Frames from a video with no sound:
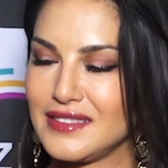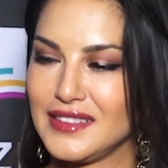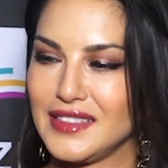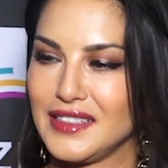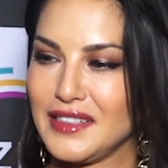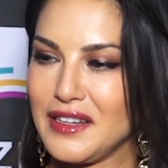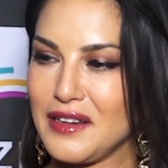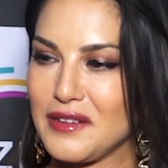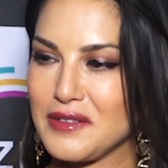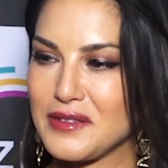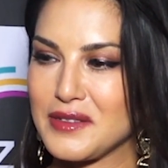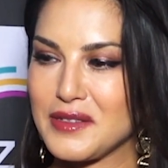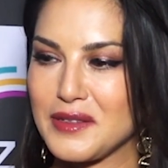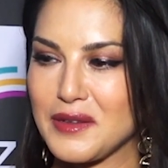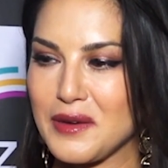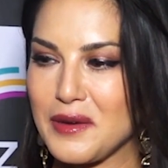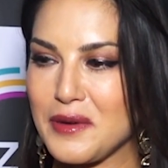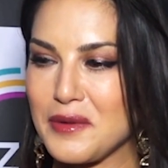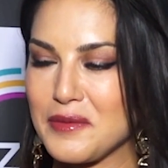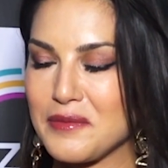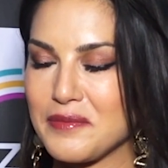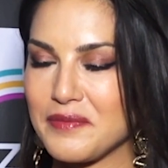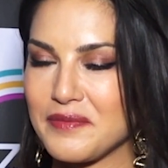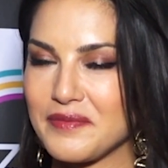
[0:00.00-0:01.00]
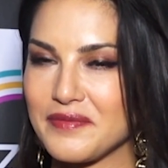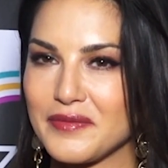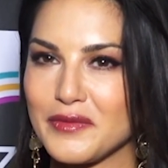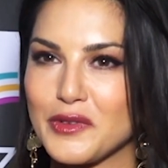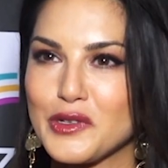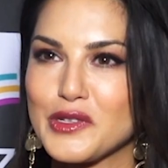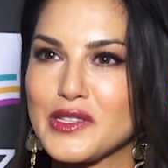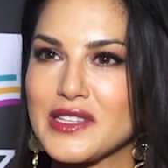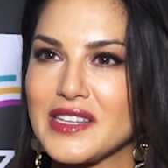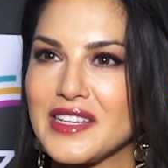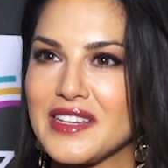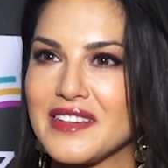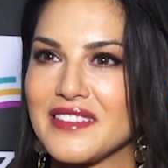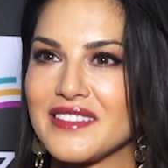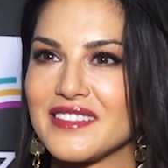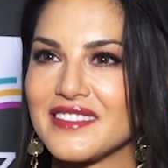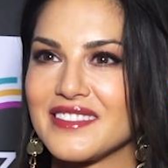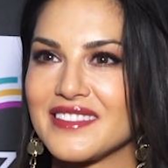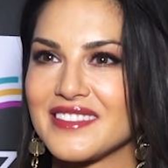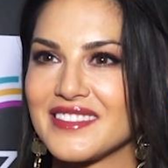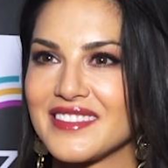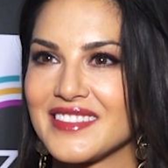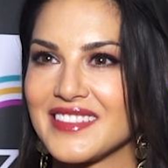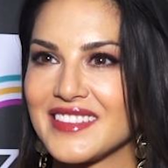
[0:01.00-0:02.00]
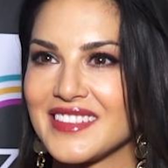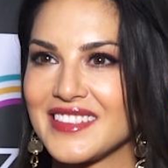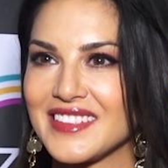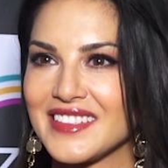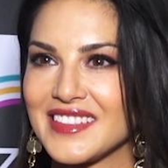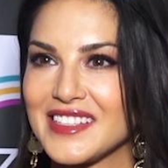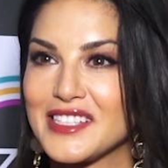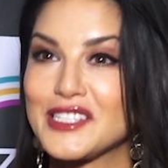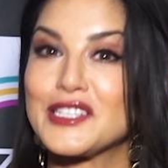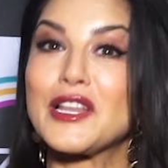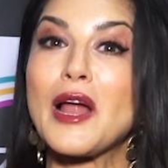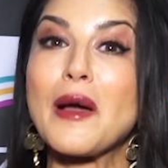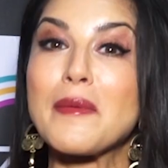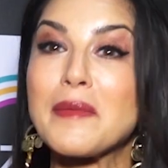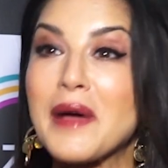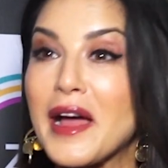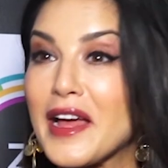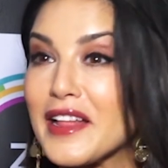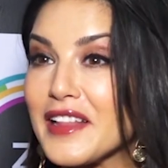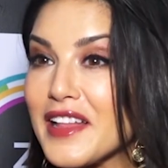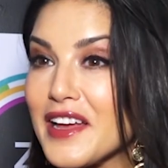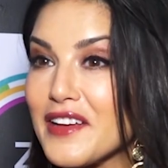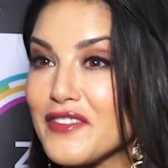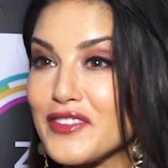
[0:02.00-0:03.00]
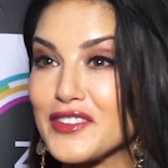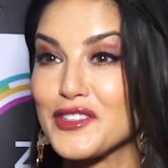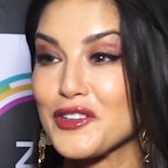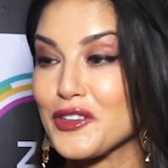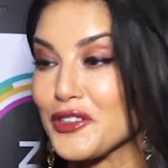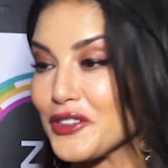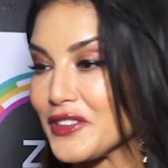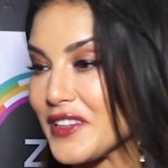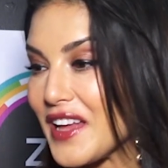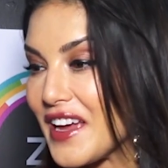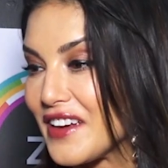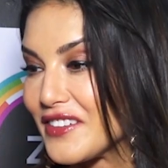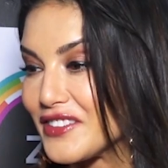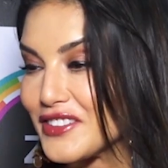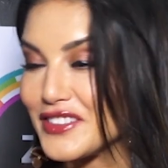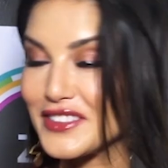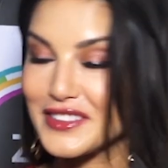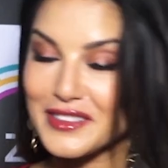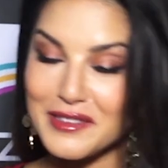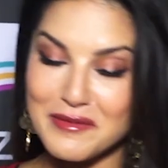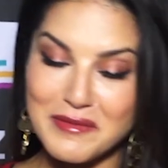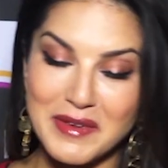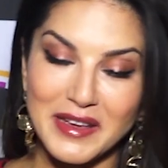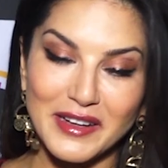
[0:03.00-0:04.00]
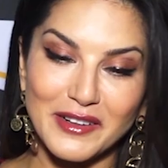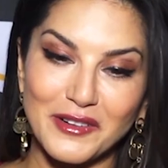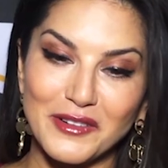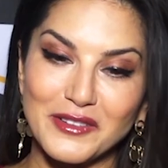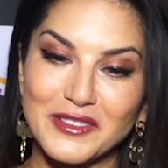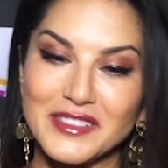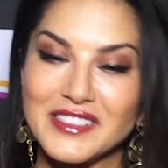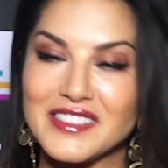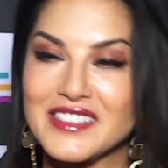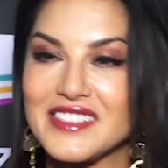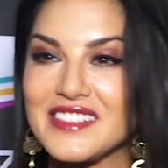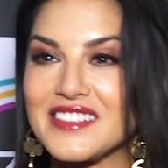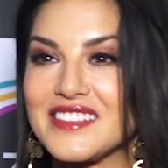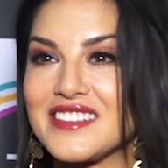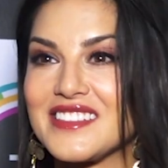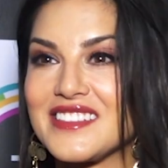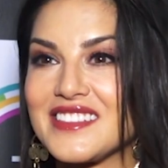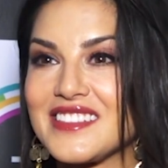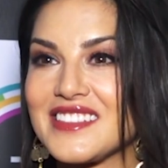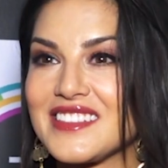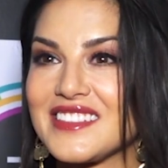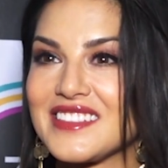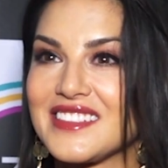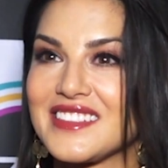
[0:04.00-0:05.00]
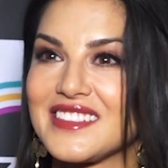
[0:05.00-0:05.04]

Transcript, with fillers: You know, so we'll see. Okay. It's not my life, it's her life. She's going to make her own decisions.